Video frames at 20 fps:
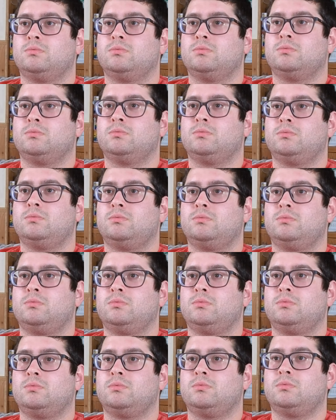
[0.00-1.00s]
What's it used
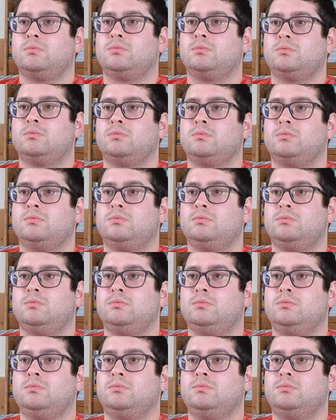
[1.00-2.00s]
for? Don't
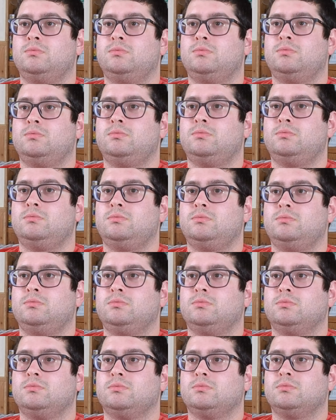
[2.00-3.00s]
worry about it. It's
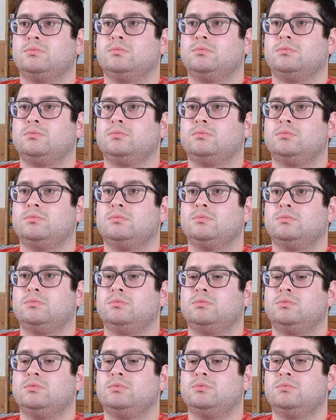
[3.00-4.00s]
ours.
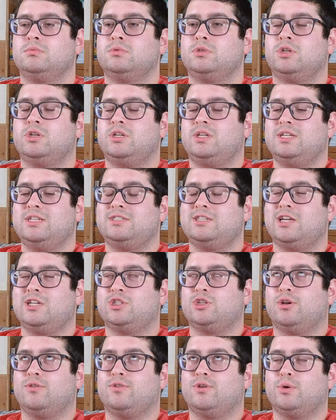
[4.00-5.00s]
You could at least
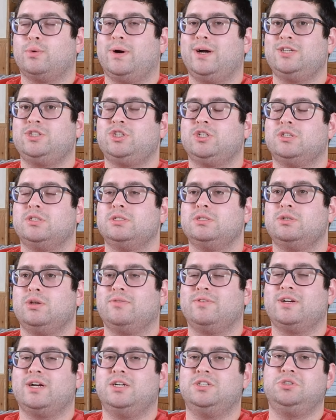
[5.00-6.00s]
answer a few questions. You have
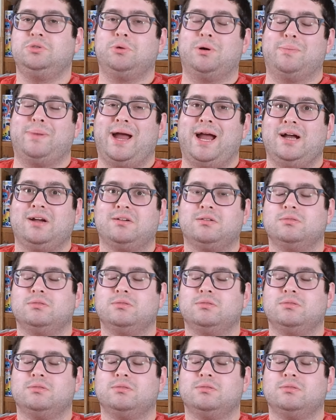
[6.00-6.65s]
a gun to her back.